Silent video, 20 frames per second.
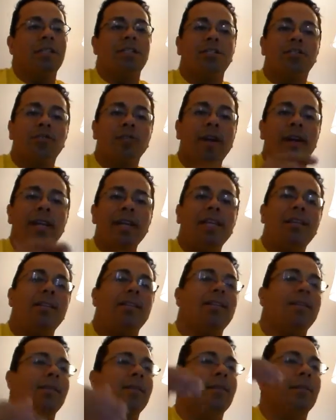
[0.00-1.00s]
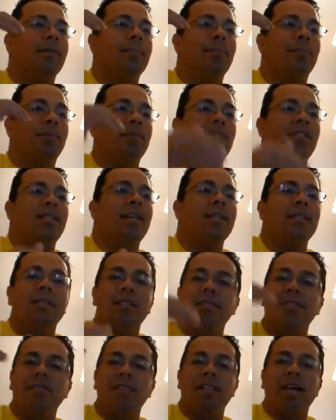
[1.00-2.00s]
training to percents
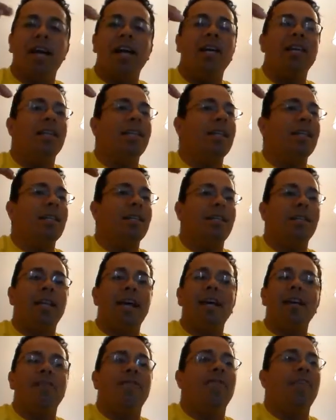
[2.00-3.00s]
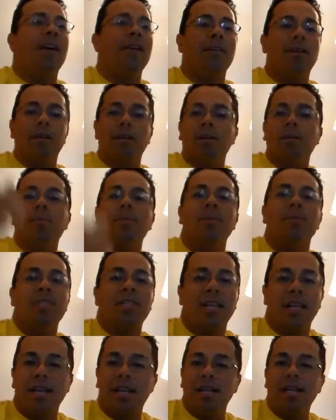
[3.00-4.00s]
of 90, 95 to
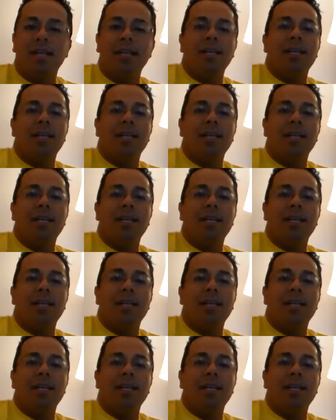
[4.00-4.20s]
100%